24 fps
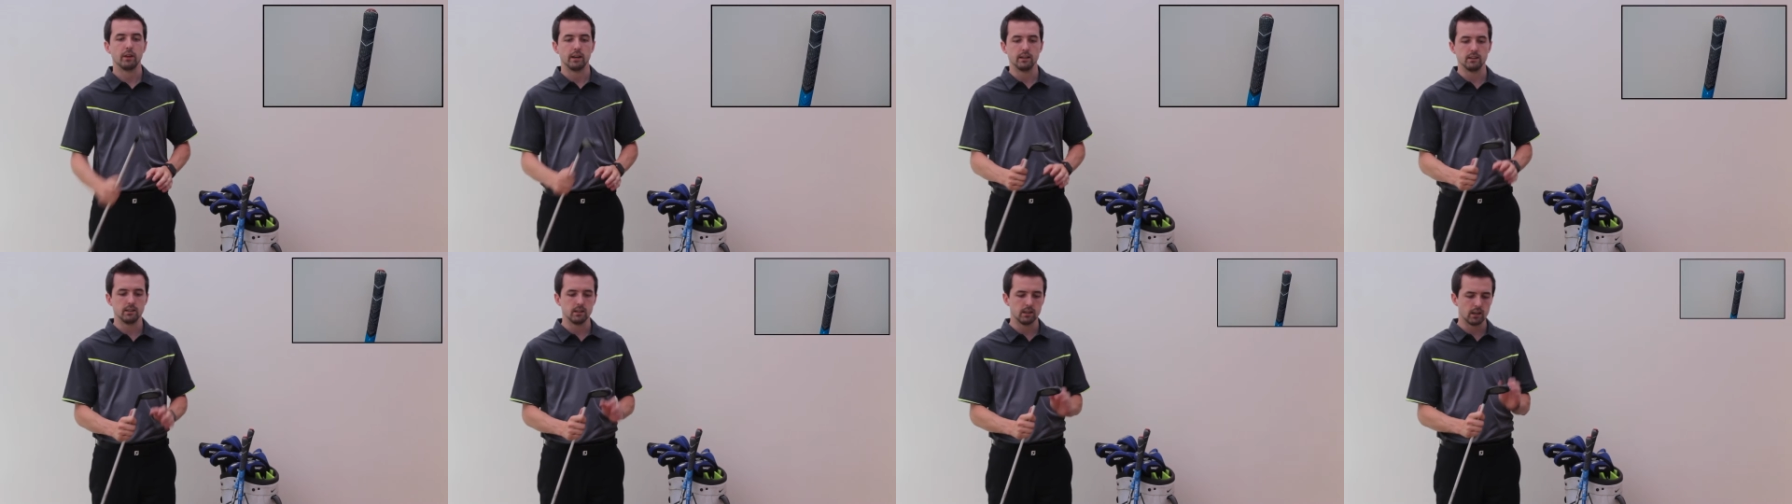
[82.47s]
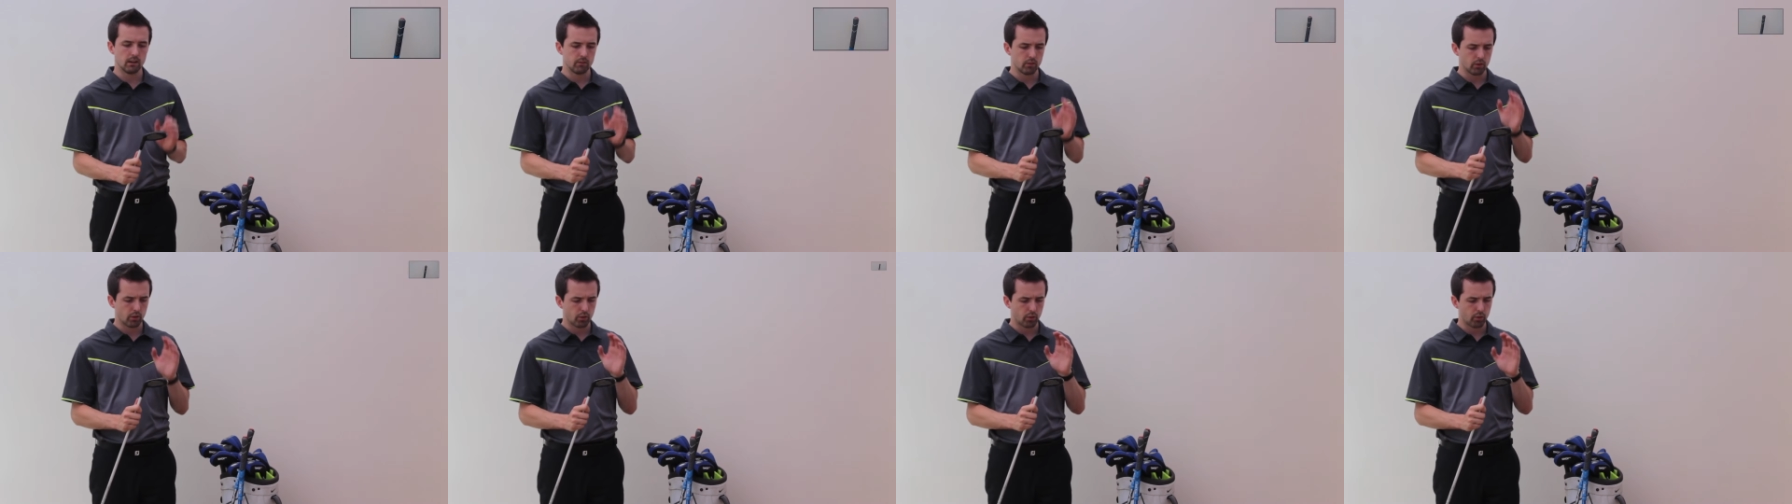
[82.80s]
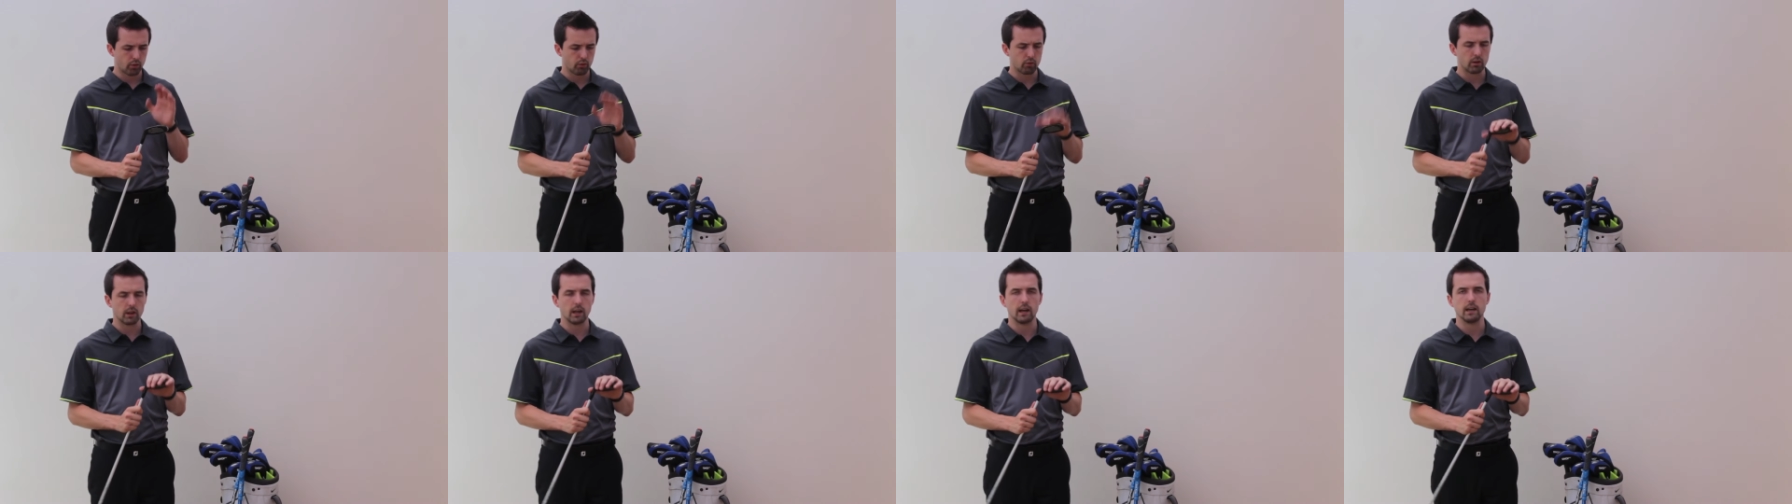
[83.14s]
I did have a
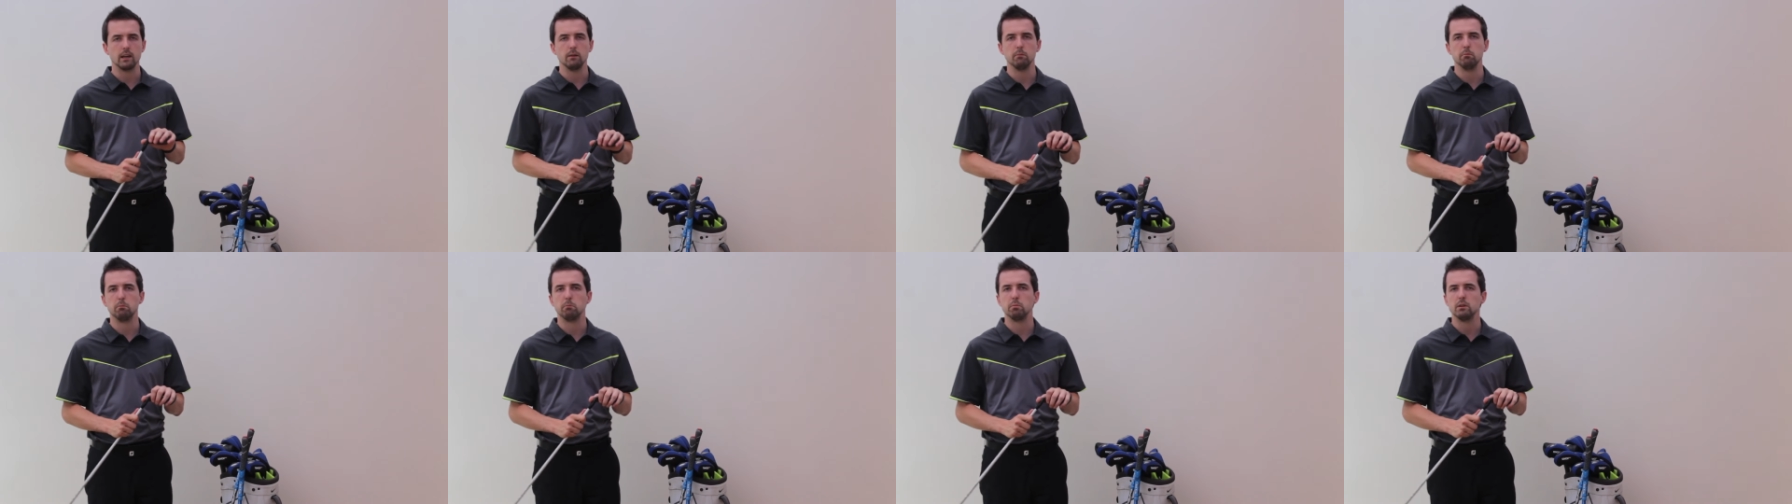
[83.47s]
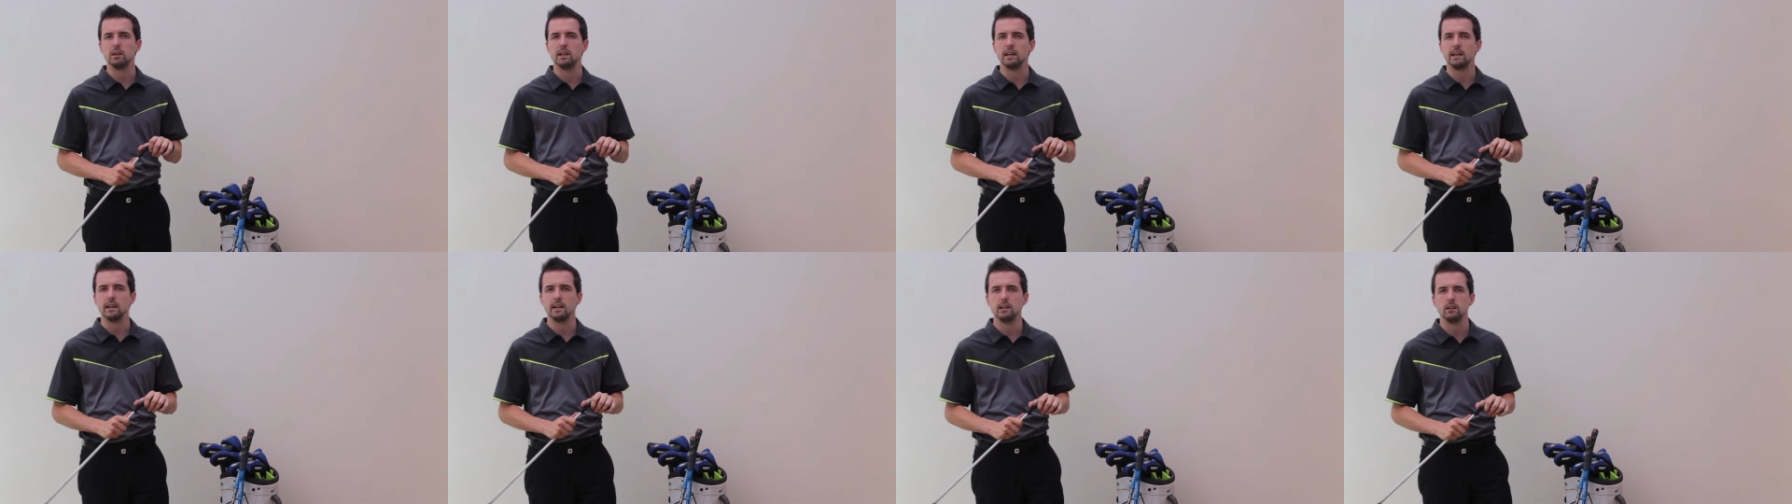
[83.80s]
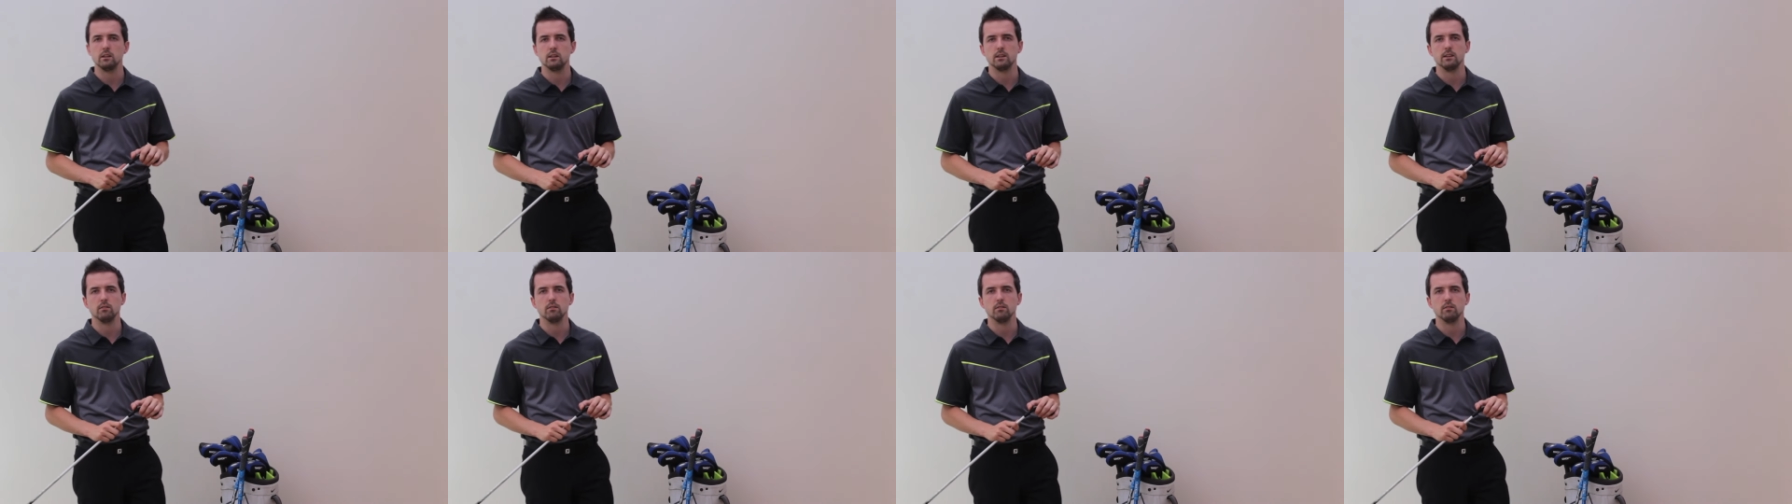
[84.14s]
three iron blade,